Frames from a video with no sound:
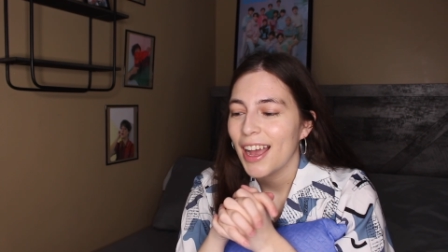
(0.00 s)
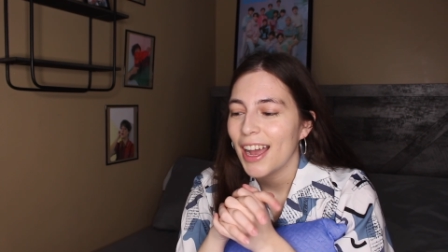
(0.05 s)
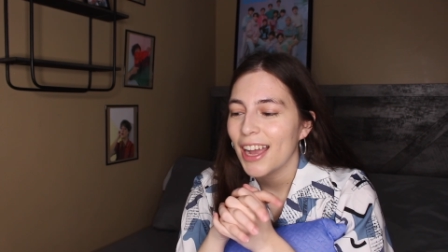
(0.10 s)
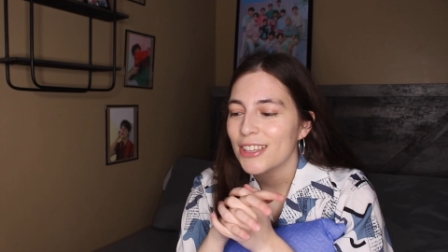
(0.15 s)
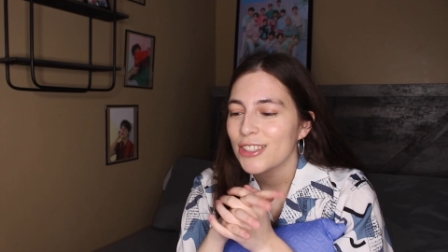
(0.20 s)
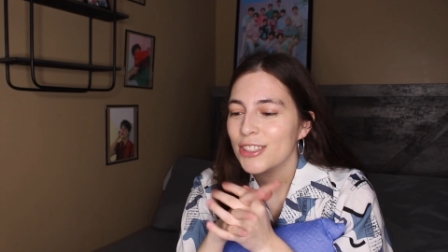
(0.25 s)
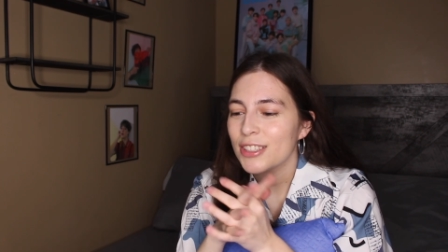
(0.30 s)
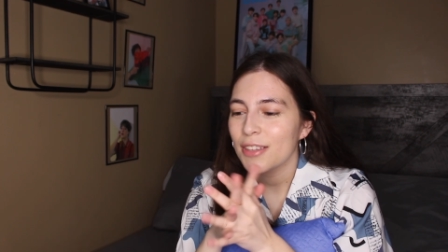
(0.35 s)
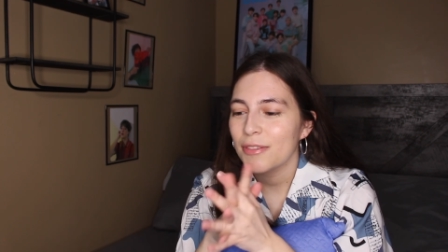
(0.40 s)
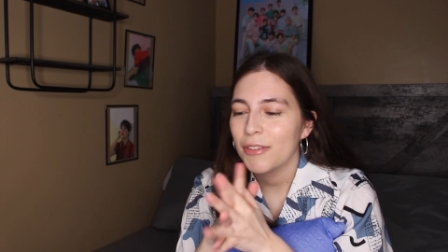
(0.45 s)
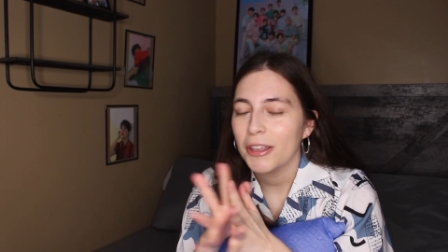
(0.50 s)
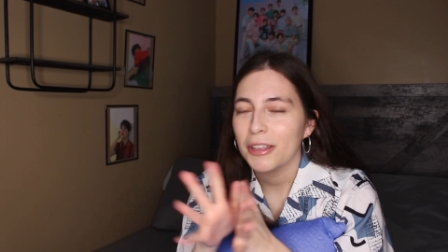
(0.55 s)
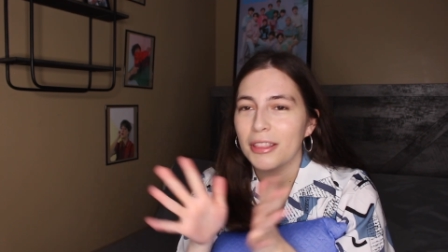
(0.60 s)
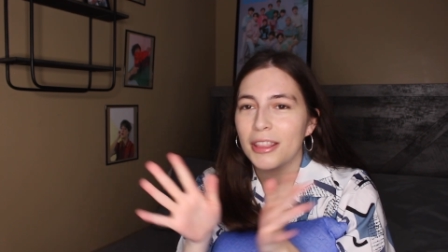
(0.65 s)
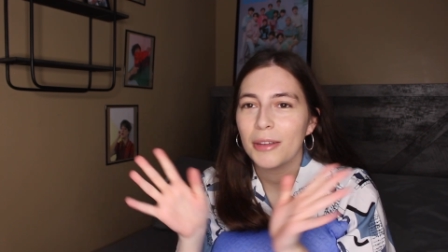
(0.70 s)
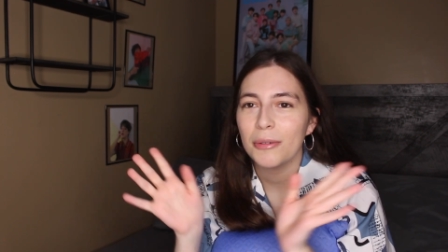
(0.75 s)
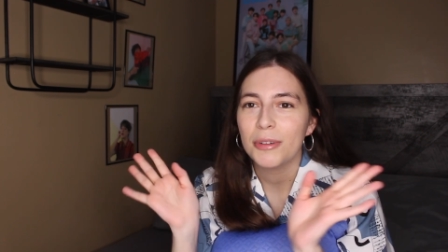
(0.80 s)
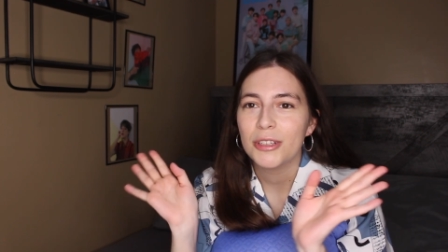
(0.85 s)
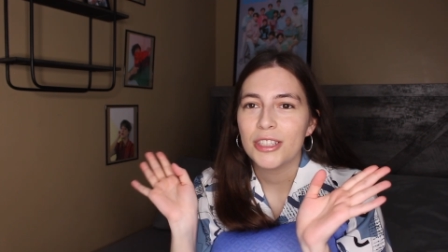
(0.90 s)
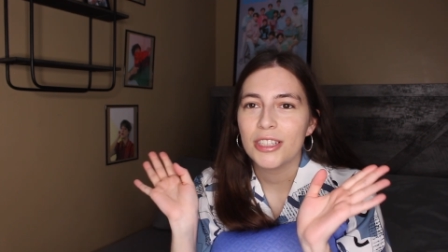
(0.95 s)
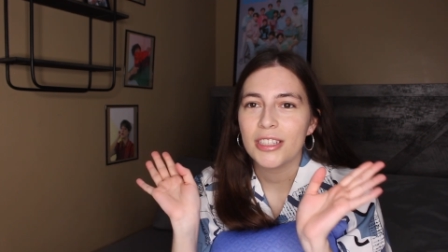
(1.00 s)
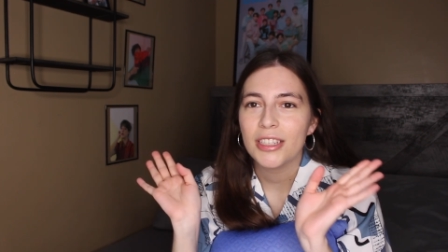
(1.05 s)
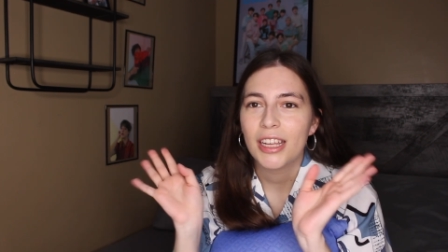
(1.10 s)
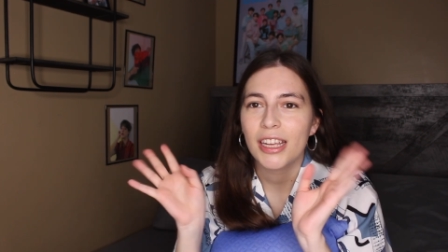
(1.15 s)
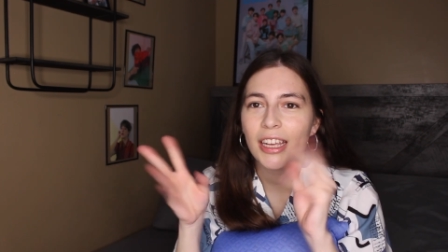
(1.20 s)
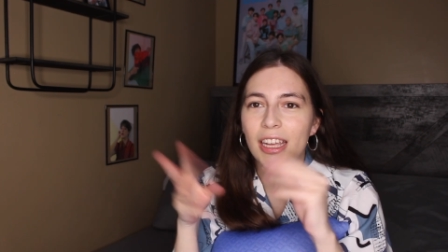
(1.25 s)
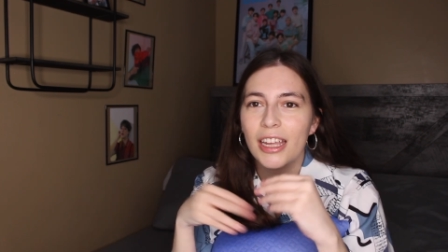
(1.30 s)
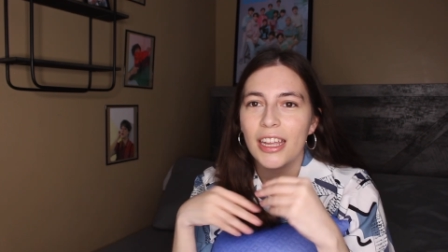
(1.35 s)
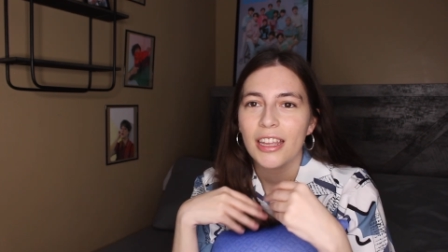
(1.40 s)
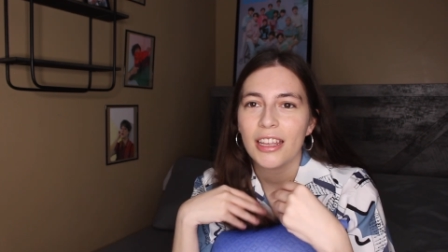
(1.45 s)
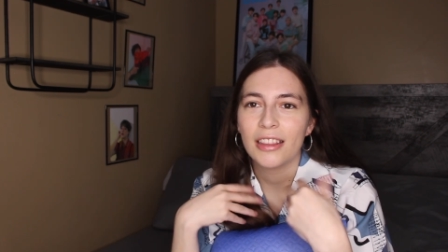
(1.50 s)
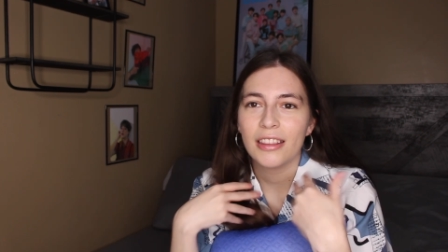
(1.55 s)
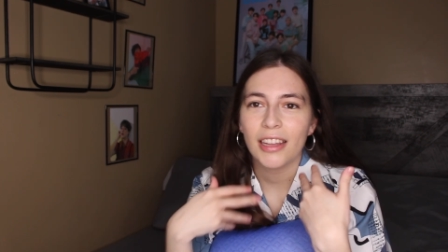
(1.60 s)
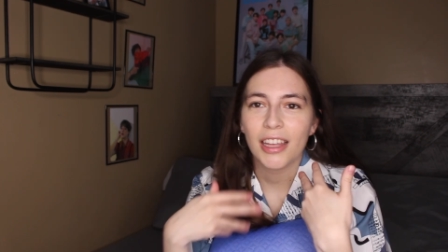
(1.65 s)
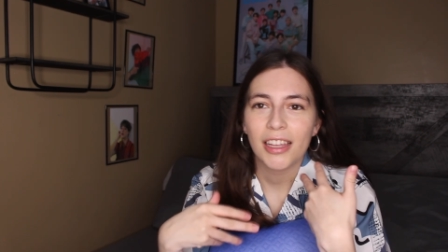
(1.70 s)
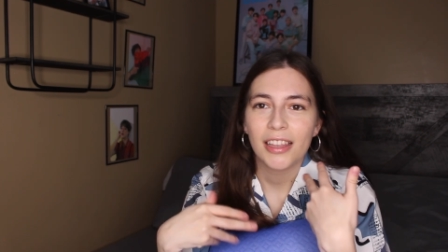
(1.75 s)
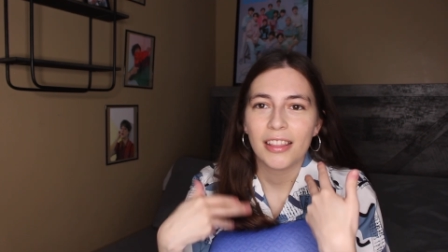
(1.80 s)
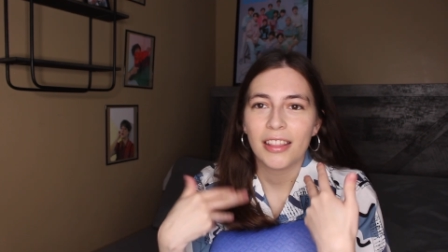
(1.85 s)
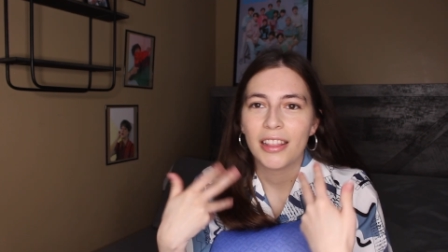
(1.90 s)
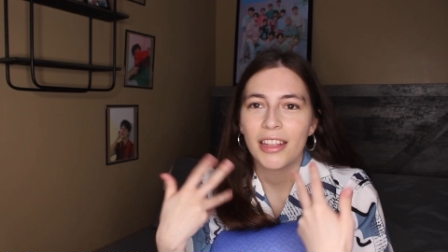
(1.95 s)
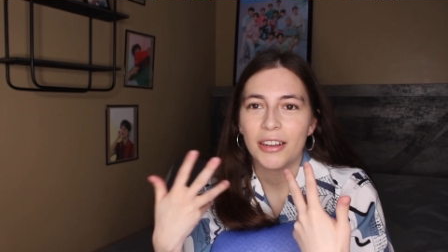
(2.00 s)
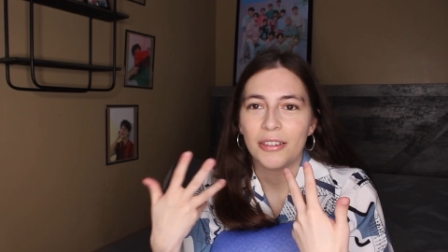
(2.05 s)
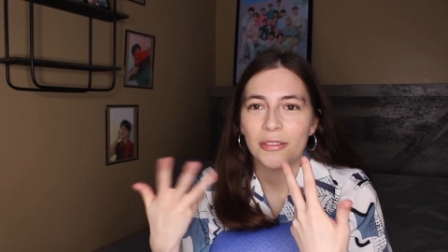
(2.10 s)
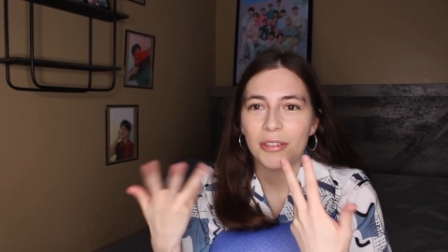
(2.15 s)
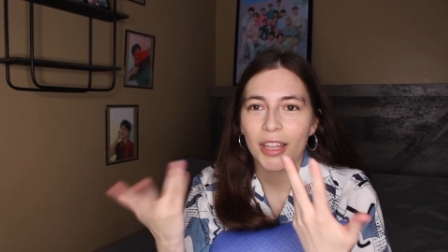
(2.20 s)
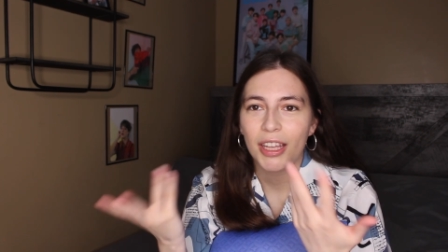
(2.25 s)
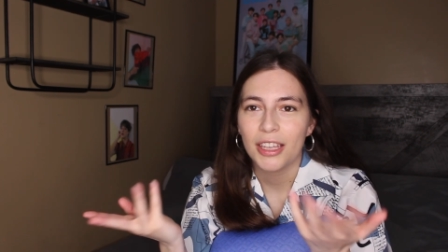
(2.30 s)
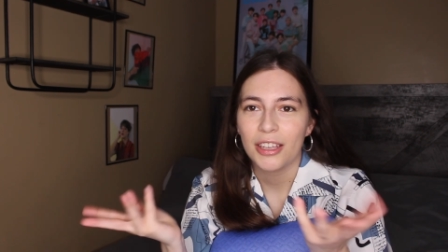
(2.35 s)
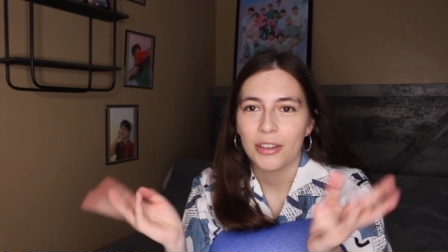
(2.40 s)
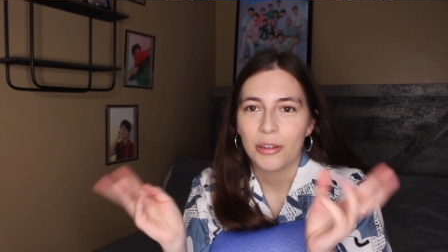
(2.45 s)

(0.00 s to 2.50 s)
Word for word: I just love how they were just like, in like, their like,